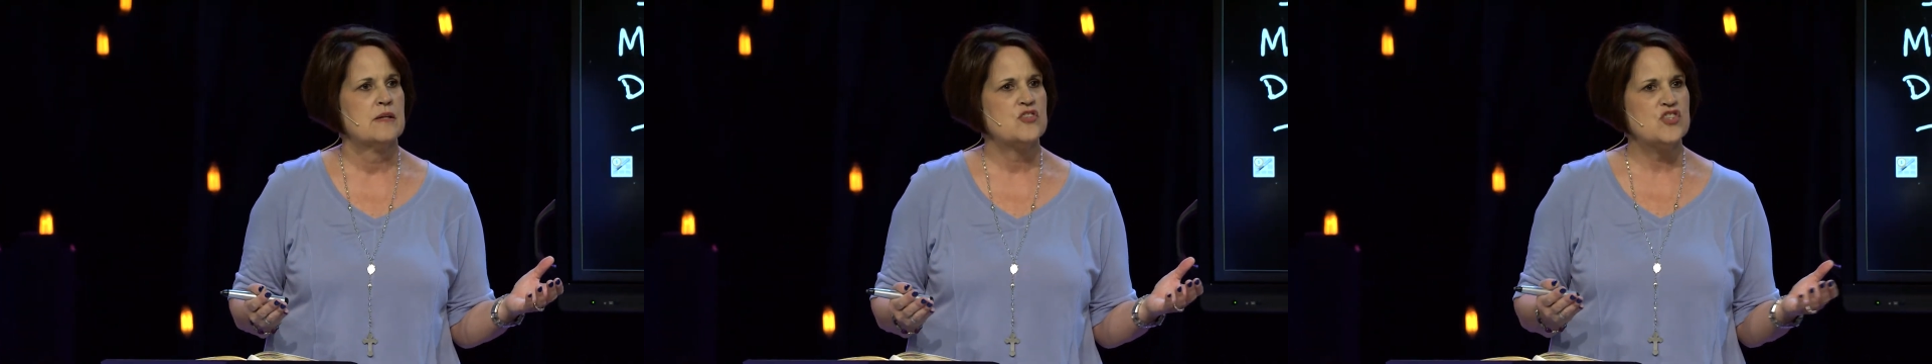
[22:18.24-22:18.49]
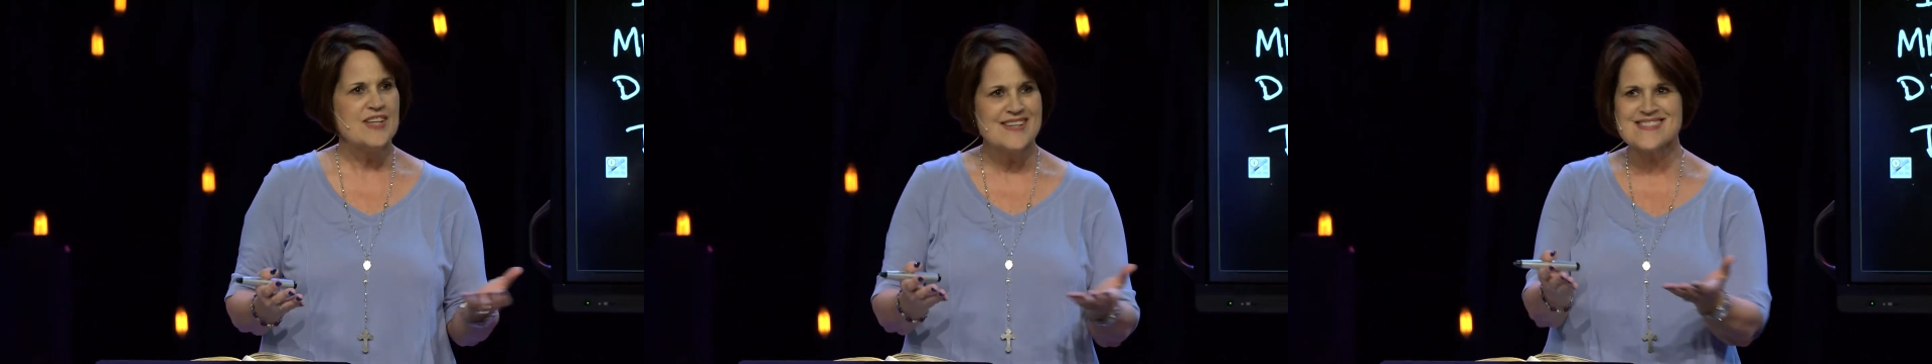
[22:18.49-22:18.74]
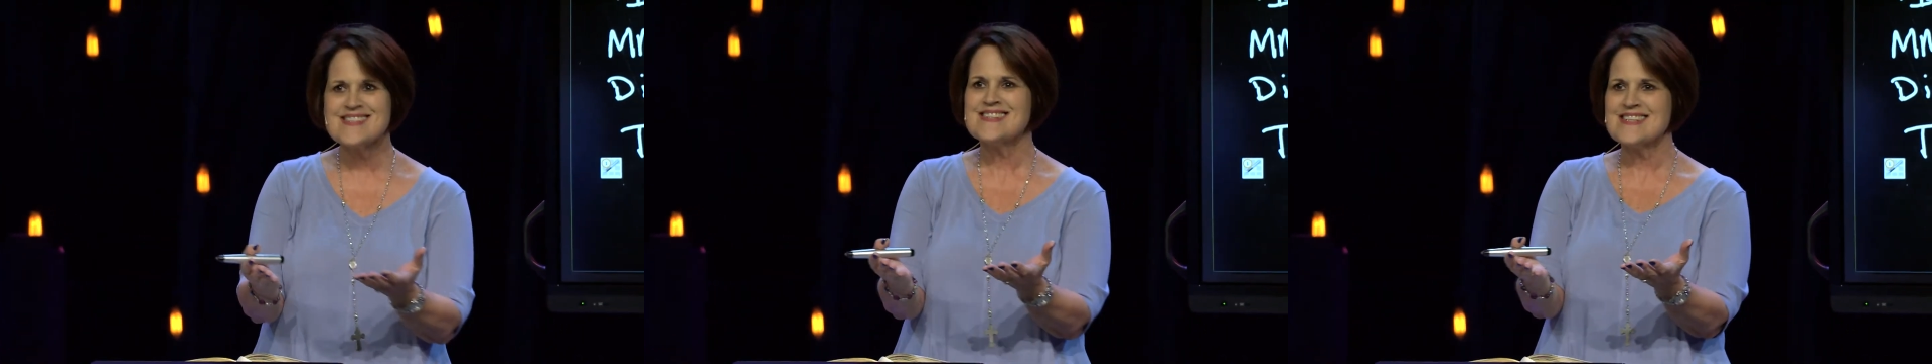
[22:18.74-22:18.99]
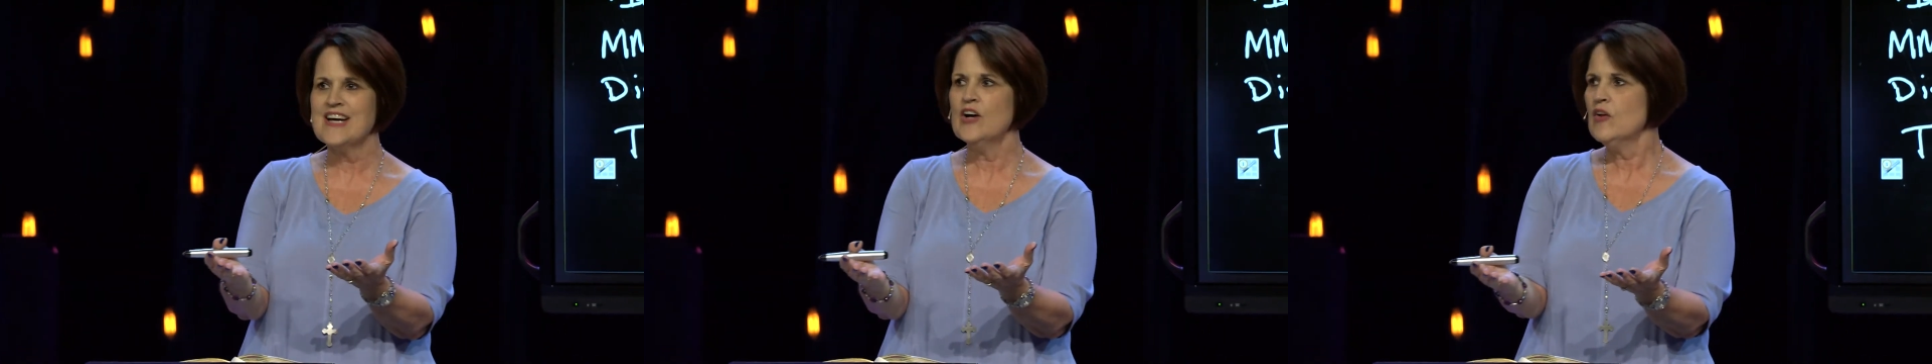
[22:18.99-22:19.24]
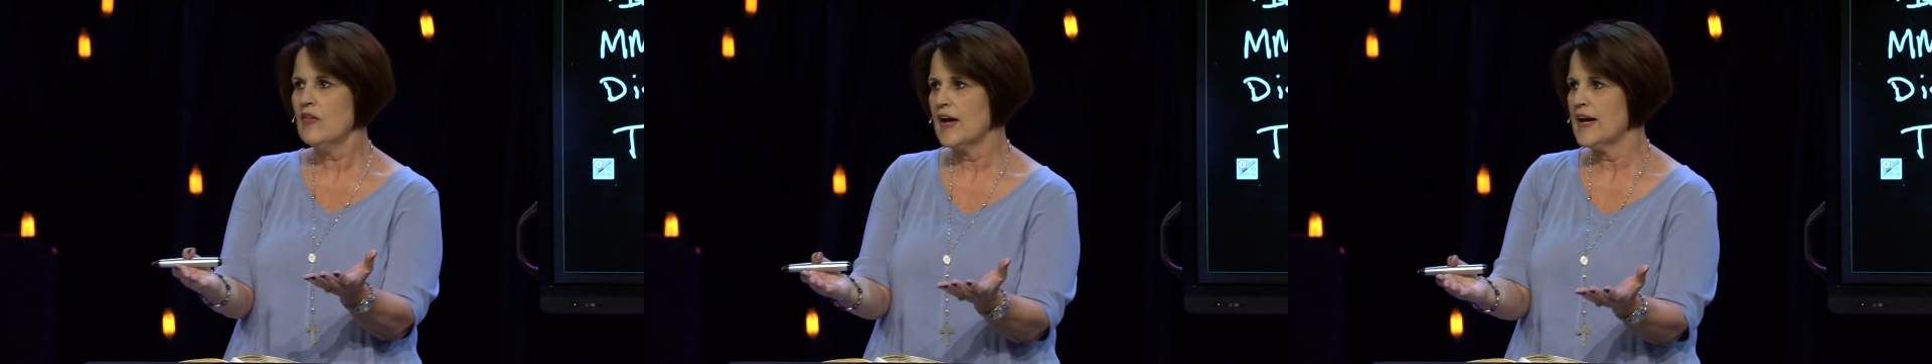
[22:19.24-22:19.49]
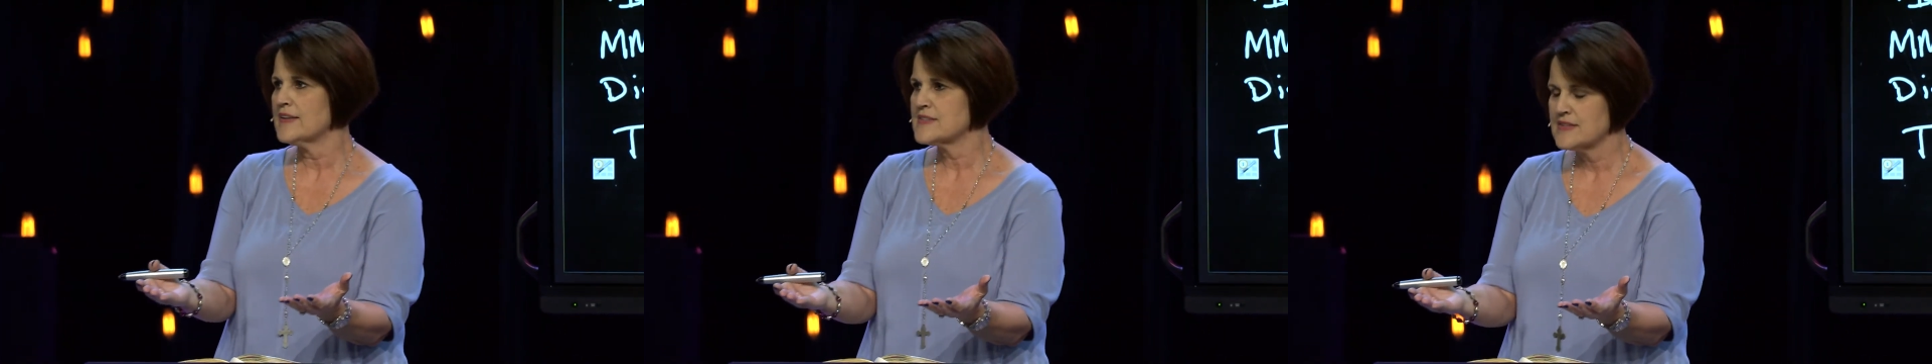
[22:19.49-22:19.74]
She gets to tell
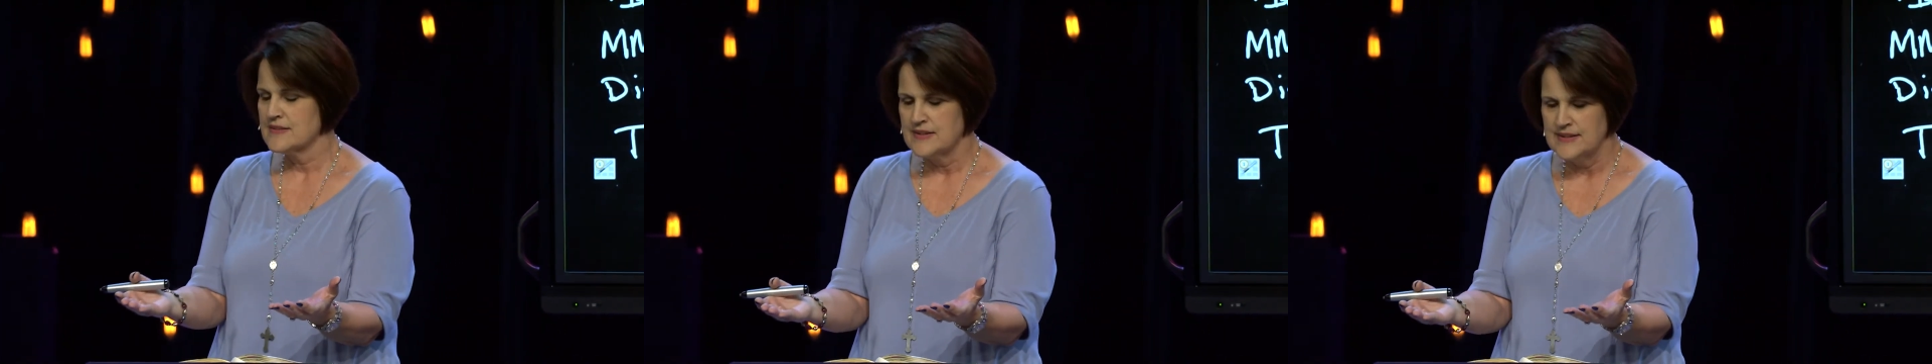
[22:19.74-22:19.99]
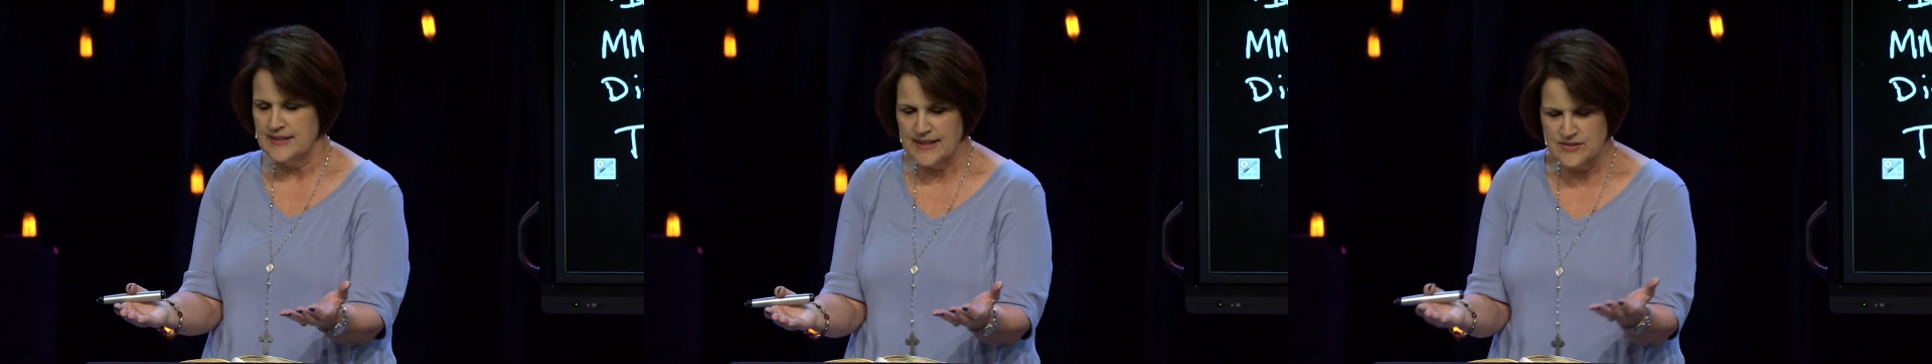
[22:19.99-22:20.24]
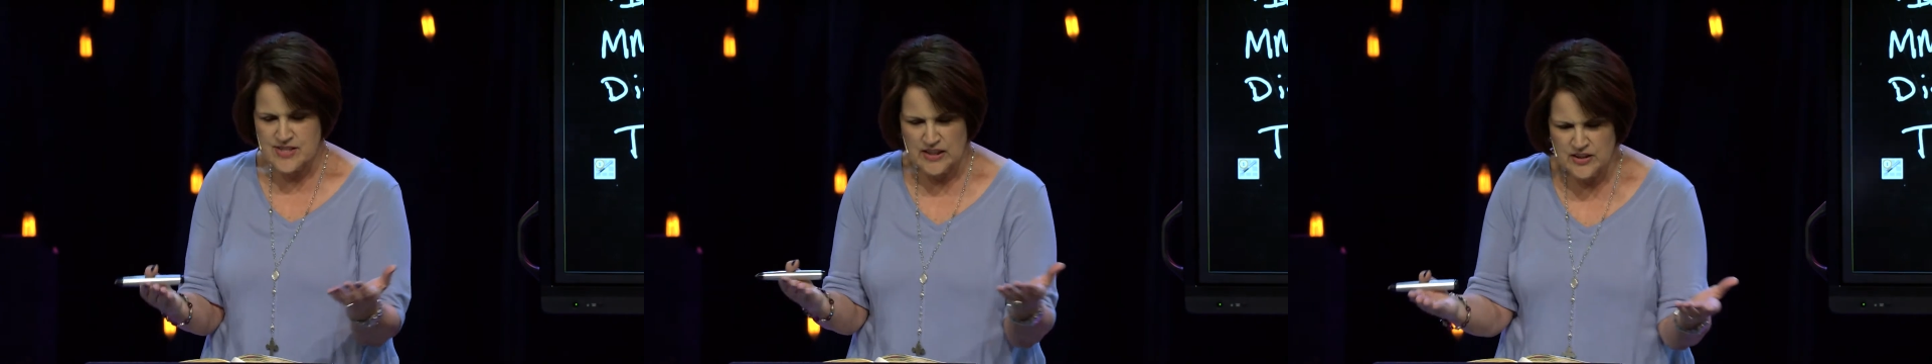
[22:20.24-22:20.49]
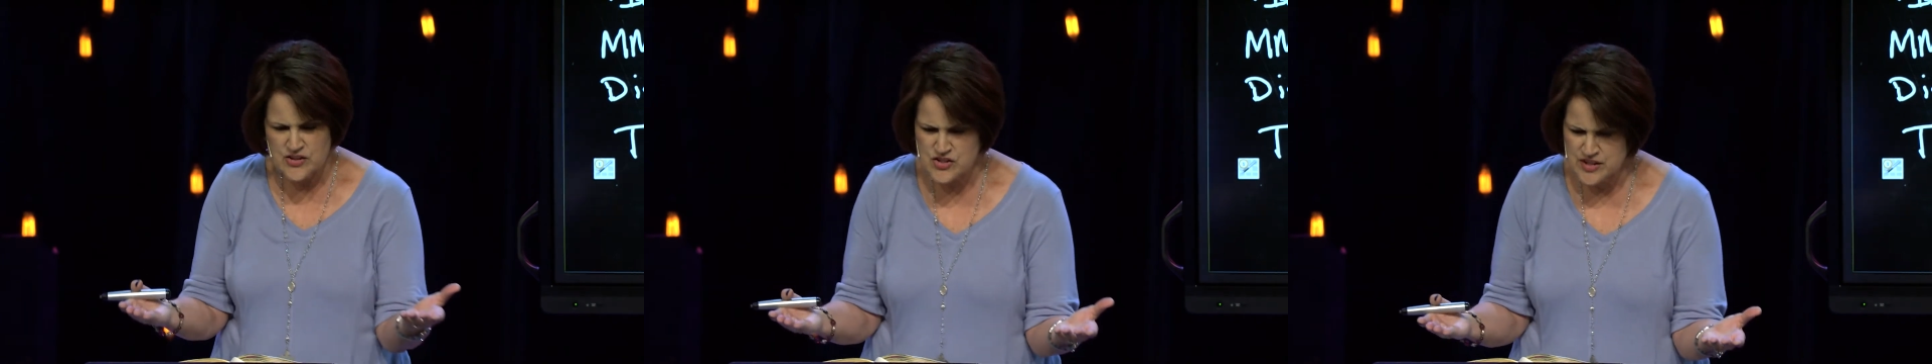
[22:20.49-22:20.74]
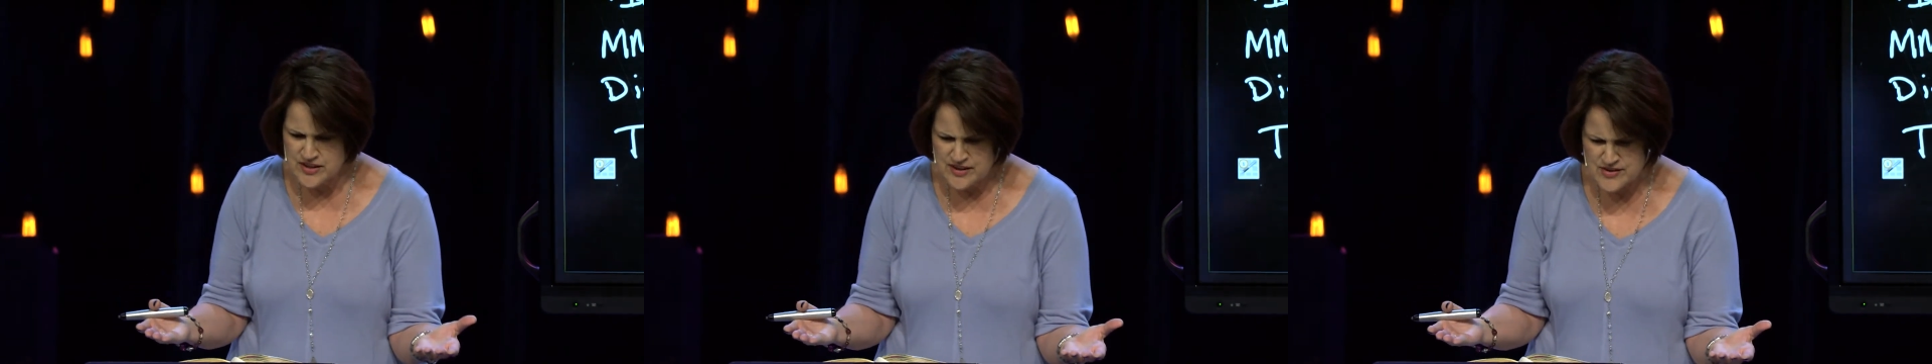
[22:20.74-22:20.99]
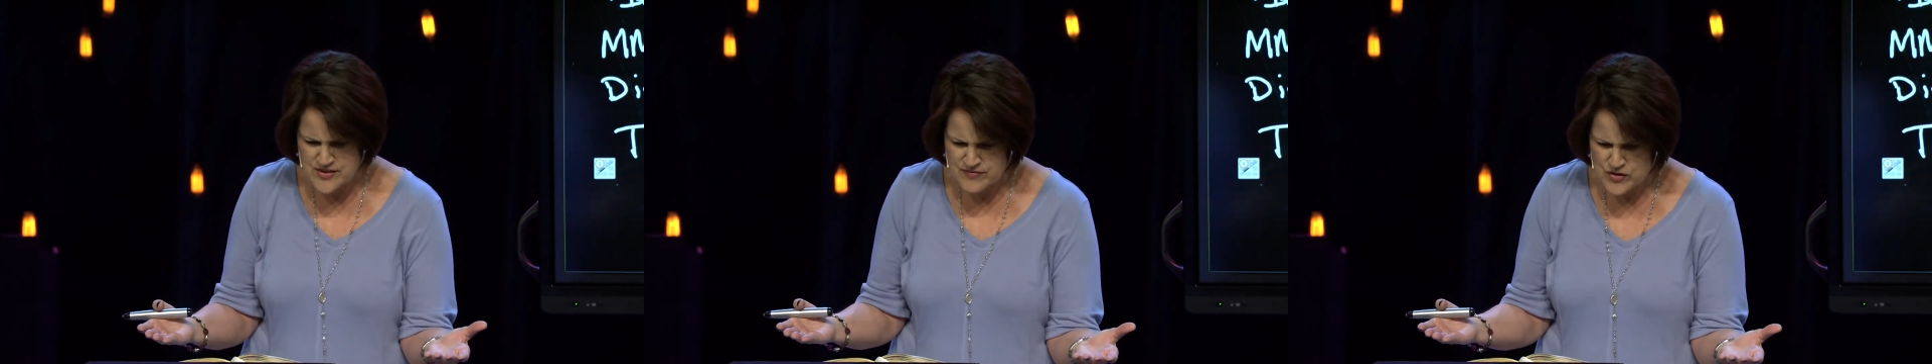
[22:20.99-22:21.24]
that and tell it she does.